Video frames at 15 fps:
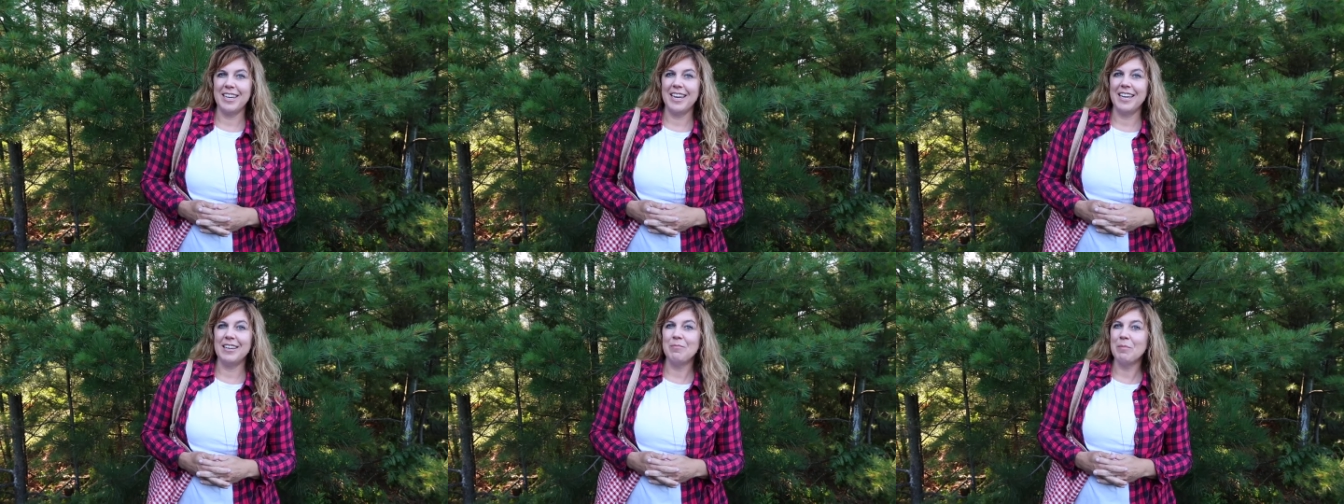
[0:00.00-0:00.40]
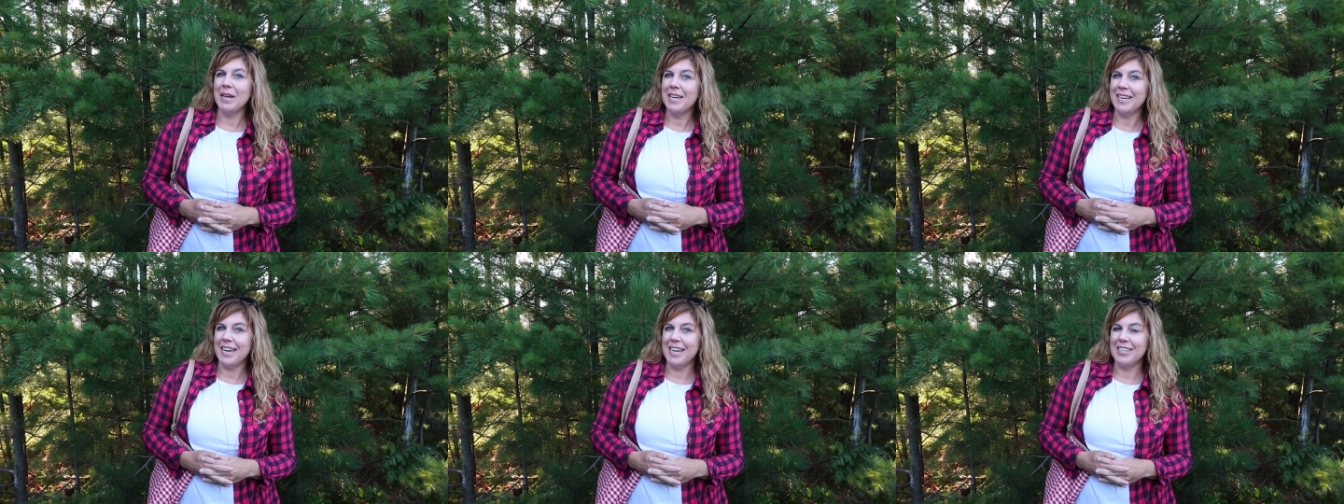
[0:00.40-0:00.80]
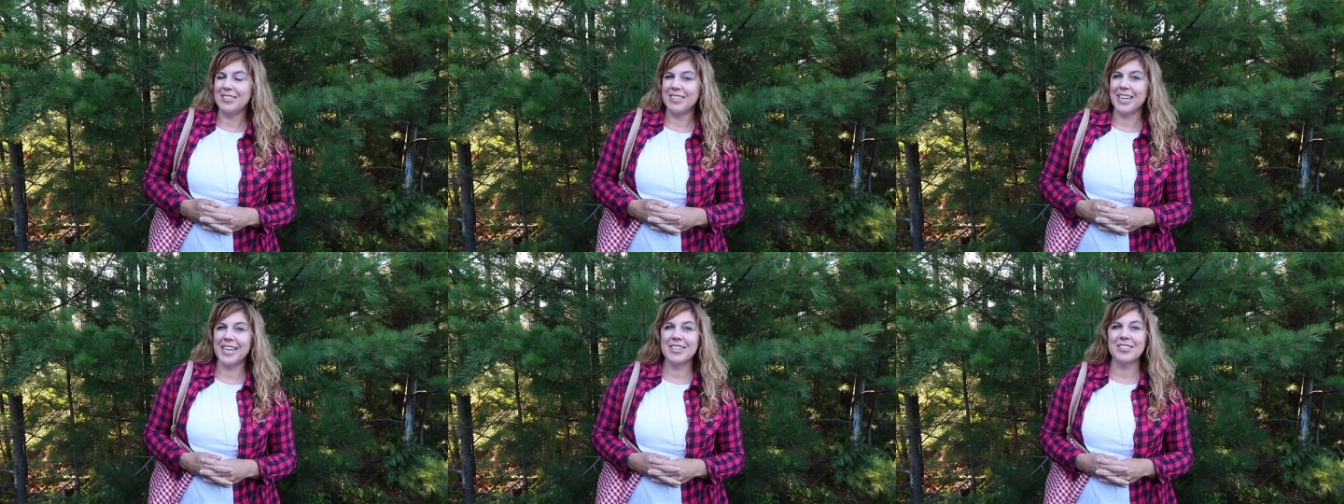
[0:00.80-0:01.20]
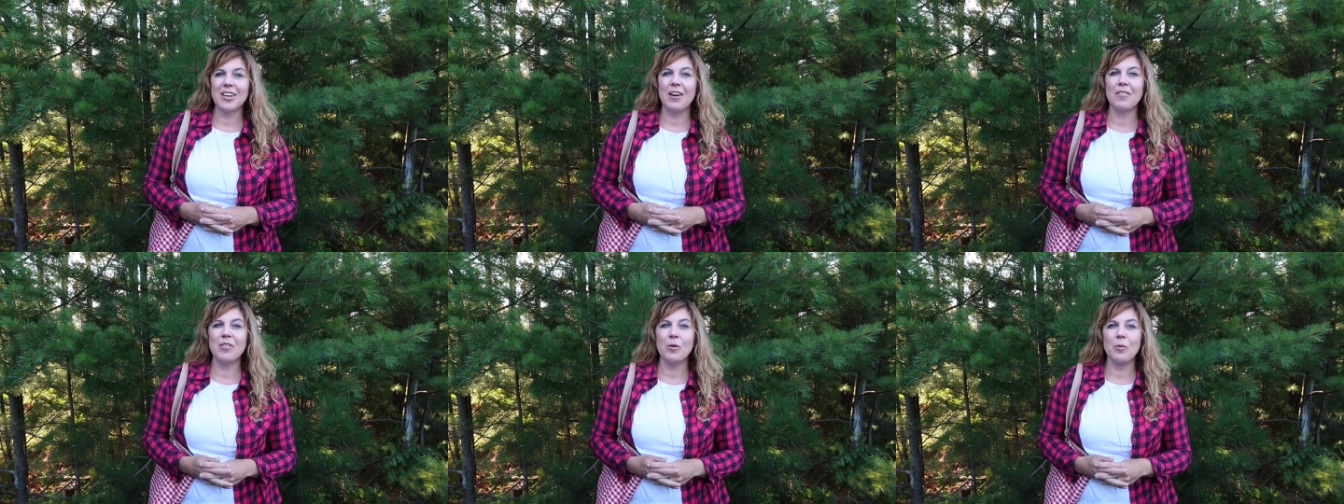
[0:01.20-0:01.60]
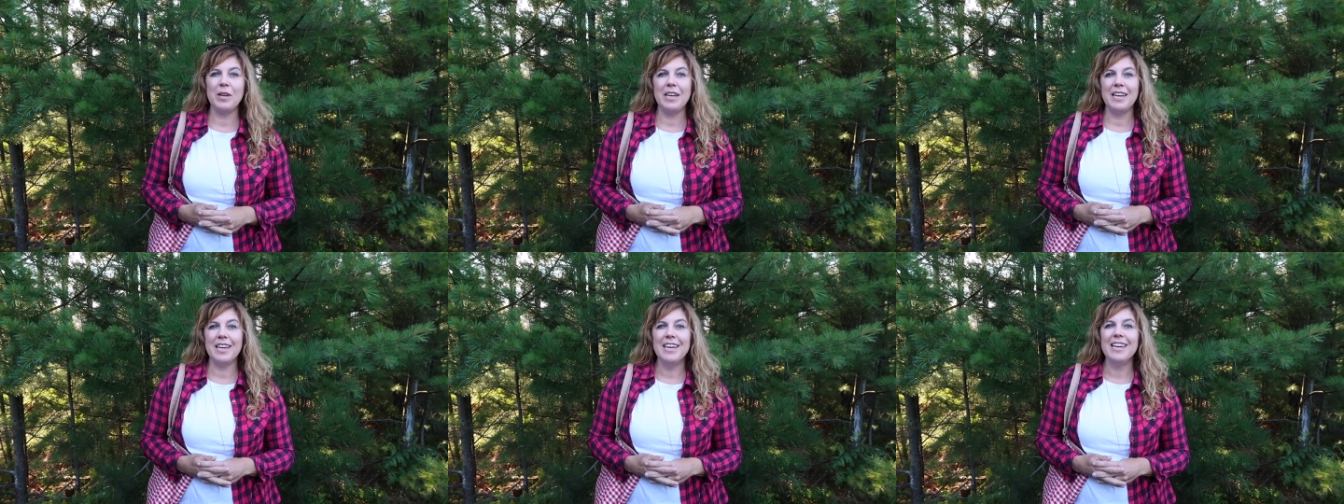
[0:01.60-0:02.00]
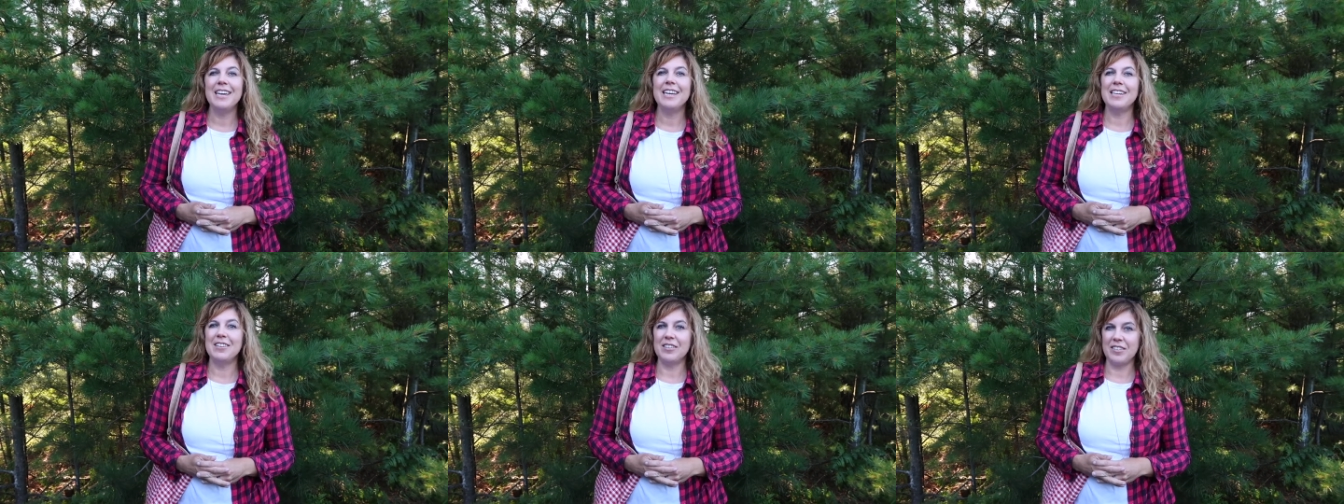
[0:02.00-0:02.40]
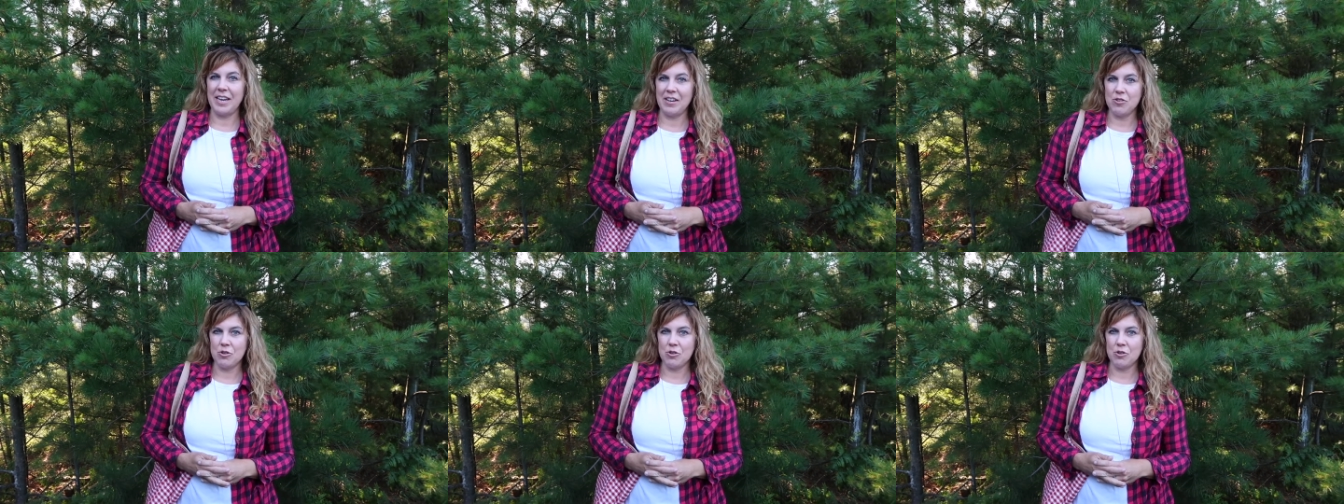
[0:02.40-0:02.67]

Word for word: and Mondays kicks off the week in St.